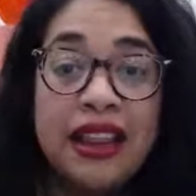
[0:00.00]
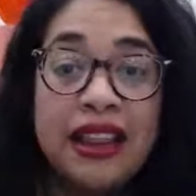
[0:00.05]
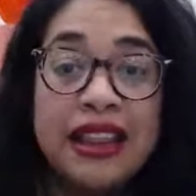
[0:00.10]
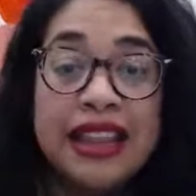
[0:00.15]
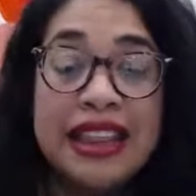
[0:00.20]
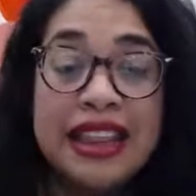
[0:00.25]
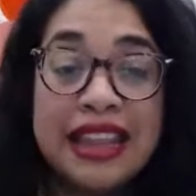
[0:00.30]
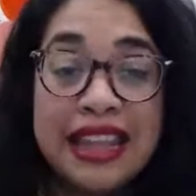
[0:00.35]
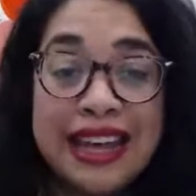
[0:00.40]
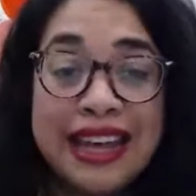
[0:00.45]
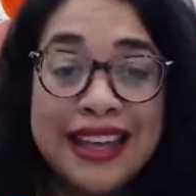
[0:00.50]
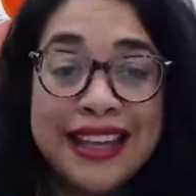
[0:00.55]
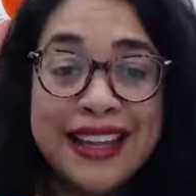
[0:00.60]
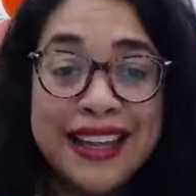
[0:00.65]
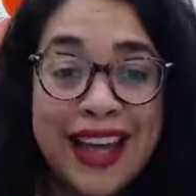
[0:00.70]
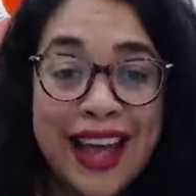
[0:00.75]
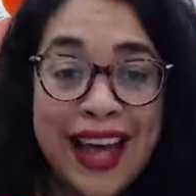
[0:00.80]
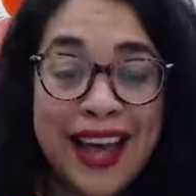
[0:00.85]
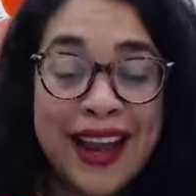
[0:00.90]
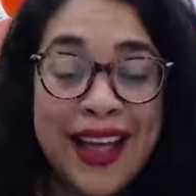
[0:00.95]
the thing
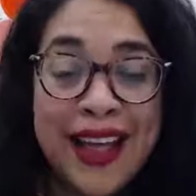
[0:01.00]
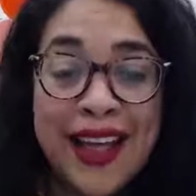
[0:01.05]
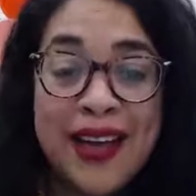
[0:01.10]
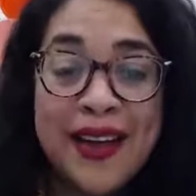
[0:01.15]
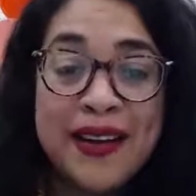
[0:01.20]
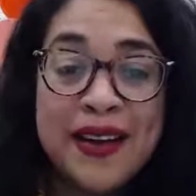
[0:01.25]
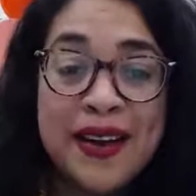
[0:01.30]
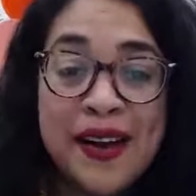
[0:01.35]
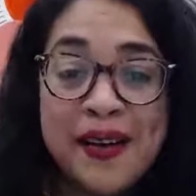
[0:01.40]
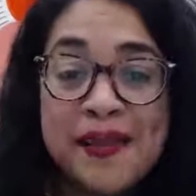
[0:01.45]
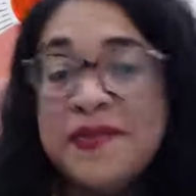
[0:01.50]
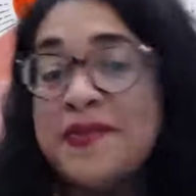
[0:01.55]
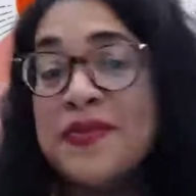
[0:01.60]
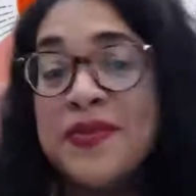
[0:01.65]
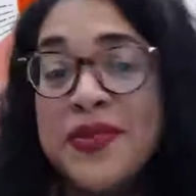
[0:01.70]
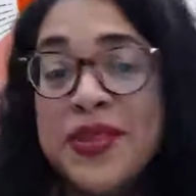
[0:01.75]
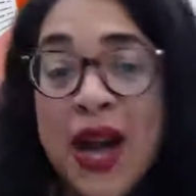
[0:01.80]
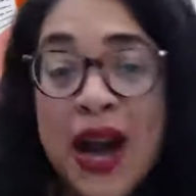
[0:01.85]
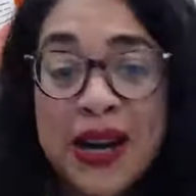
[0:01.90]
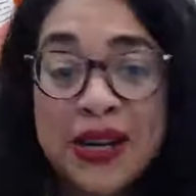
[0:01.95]
that
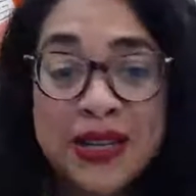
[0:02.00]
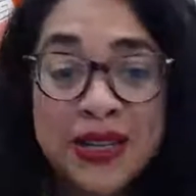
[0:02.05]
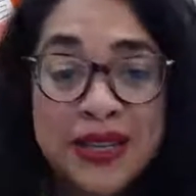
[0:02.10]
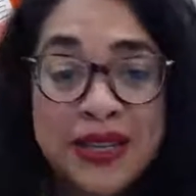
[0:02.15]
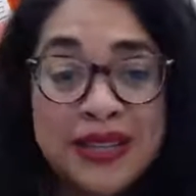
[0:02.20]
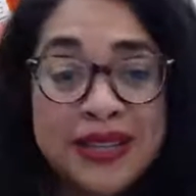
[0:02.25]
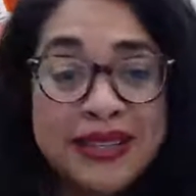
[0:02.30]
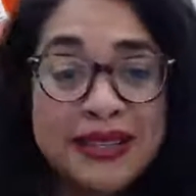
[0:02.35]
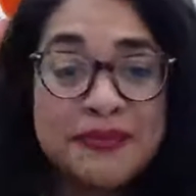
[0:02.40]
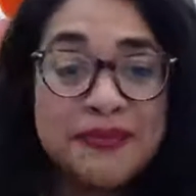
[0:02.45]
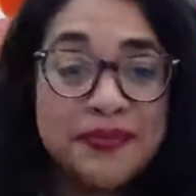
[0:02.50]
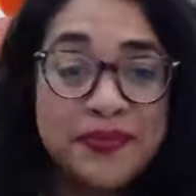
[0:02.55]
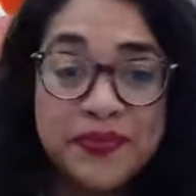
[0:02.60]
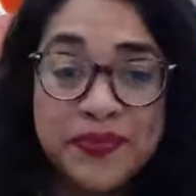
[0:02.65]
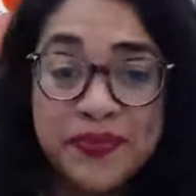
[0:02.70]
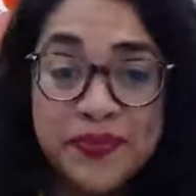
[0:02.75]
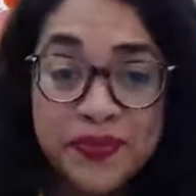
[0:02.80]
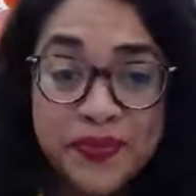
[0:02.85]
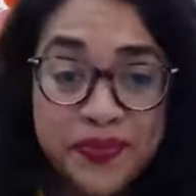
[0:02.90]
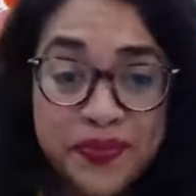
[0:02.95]
doctors
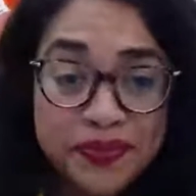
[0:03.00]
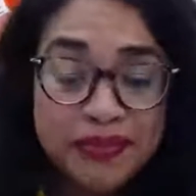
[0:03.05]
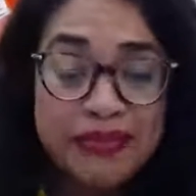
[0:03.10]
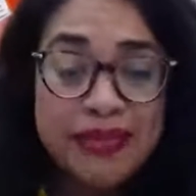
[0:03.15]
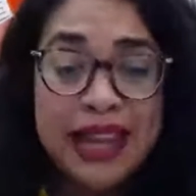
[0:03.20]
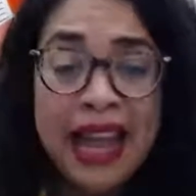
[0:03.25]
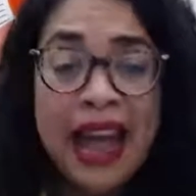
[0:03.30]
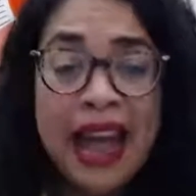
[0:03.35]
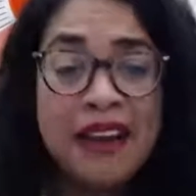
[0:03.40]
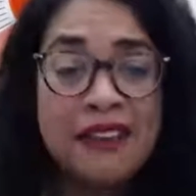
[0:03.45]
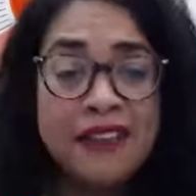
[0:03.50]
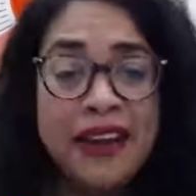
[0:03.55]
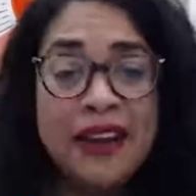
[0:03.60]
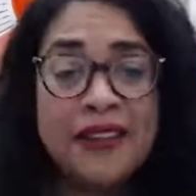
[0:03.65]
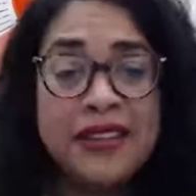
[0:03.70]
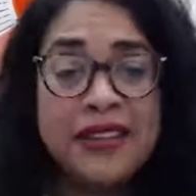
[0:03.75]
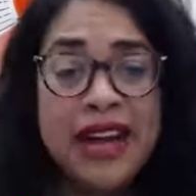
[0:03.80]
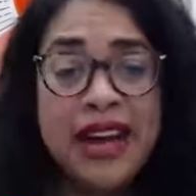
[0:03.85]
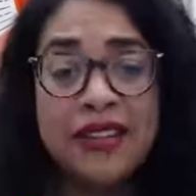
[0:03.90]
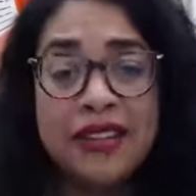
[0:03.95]
have
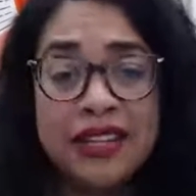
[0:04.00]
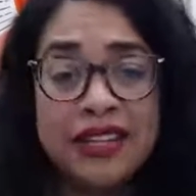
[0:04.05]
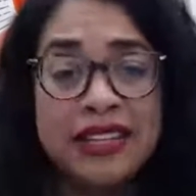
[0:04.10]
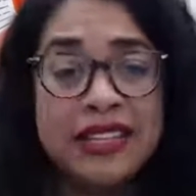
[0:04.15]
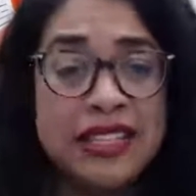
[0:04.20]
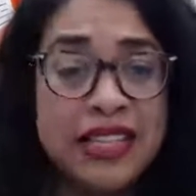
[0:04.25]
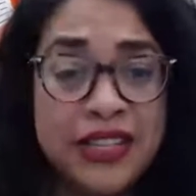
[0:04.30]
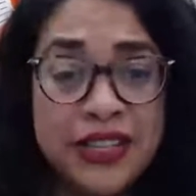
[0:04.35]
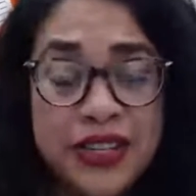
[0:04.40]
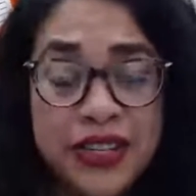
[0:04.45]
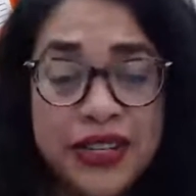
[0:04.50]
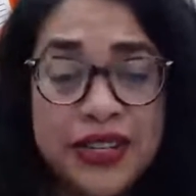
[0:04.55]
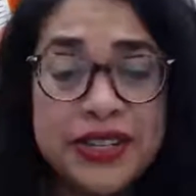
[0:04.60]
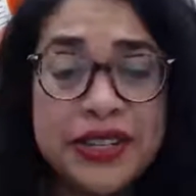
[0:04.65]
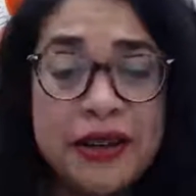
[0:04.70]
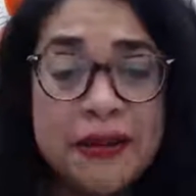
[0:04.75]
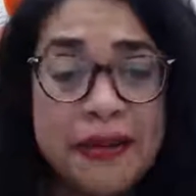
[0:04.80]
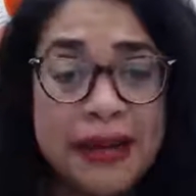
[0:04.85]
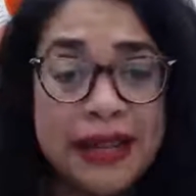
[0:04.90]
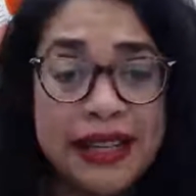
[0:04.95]
found out, the sisters
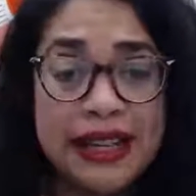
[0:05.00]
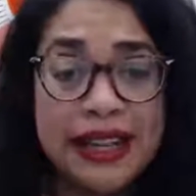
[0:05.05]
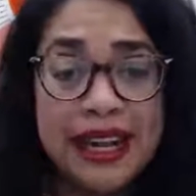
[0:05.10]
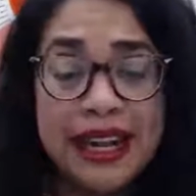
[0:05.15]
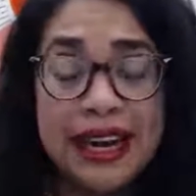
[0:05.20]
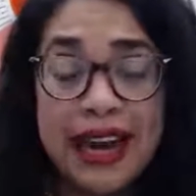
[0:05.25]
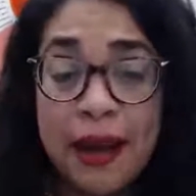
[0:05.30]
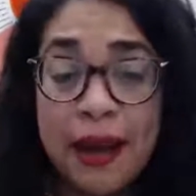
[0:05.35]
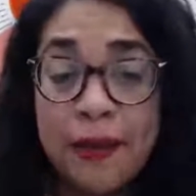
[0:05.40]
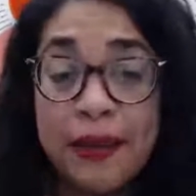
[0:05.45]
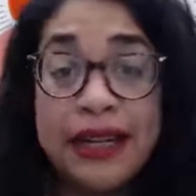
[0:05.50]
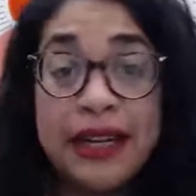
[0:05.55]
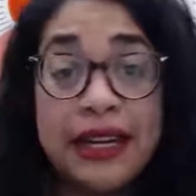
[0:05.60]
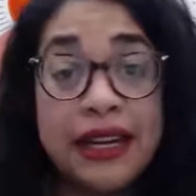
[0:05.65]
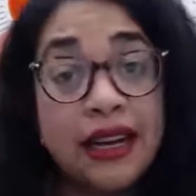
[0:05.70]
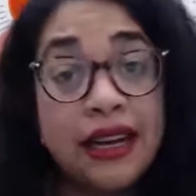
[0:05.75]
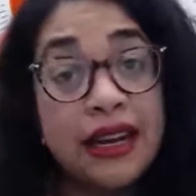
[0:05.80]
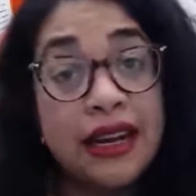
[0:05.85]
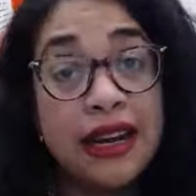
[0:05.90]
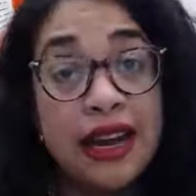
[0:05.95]
Amelia and Emily
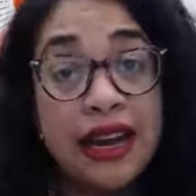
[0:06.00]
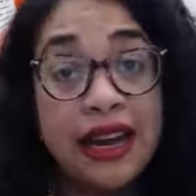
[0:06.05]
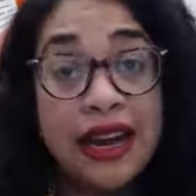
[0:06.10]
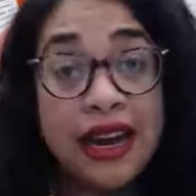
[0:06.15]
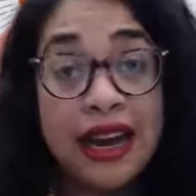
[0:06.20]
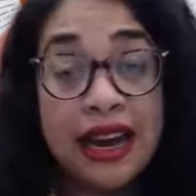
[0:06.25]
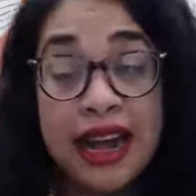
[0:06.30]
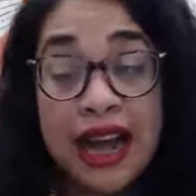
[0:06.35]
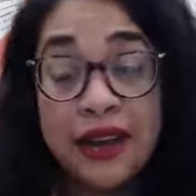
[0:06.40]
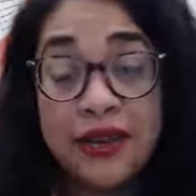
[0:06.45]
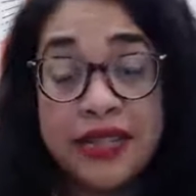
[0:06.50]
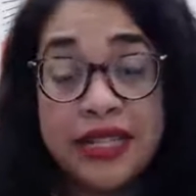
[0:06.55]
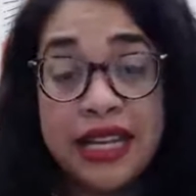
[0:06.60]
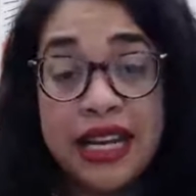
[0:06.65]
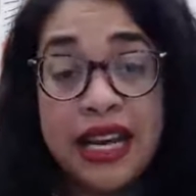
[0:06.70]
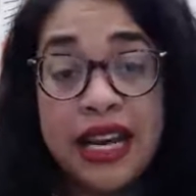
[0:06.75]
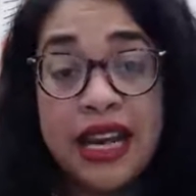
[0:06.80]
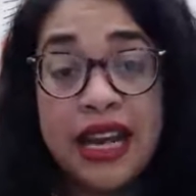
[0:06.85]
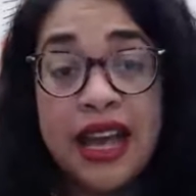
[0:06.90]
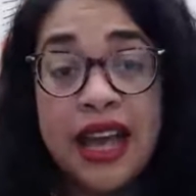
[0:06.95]

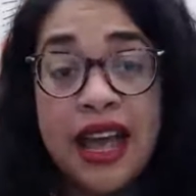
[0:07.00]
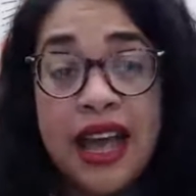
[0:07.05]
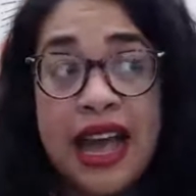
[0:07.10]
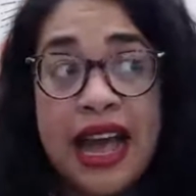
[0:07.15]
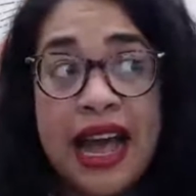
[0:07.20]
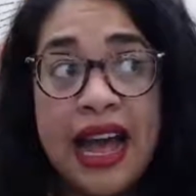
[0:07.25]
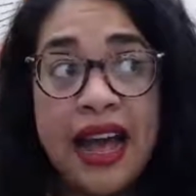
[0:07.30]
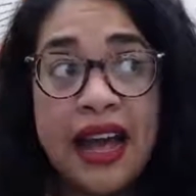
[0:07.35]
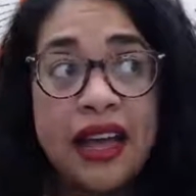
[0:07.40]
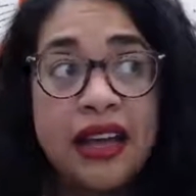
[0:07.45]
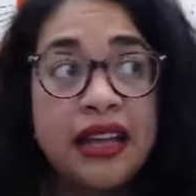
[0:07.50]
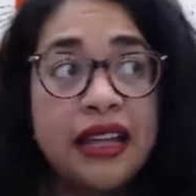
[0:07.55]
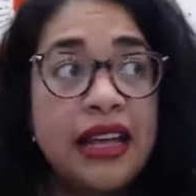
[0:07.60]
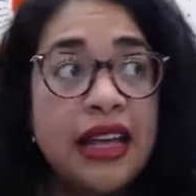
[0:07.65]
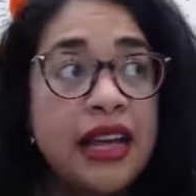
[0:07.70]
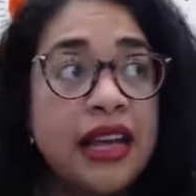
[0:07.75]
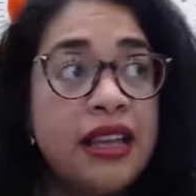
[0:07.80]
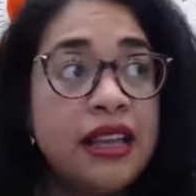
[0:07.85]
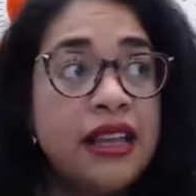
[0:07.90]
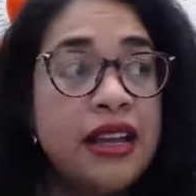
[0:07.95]
Nagoski,
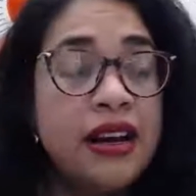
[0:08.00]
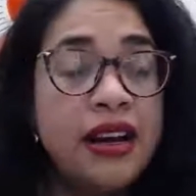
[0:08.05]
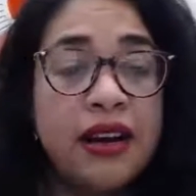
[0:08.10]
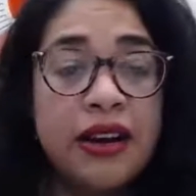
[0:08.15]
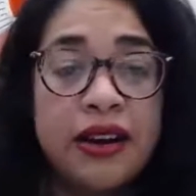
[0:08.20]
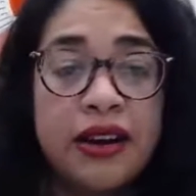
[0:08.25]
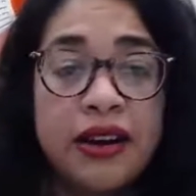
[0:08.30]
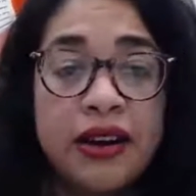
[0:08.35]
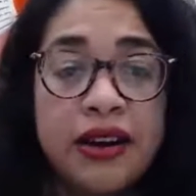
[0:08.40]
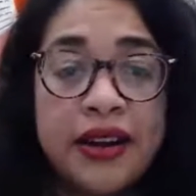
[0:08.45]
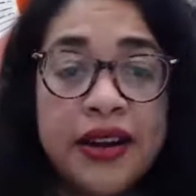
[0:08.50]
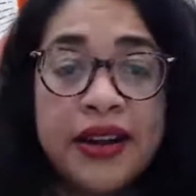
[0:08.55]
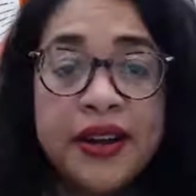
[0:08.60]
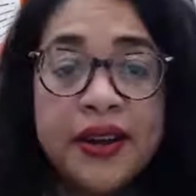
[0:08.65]
in their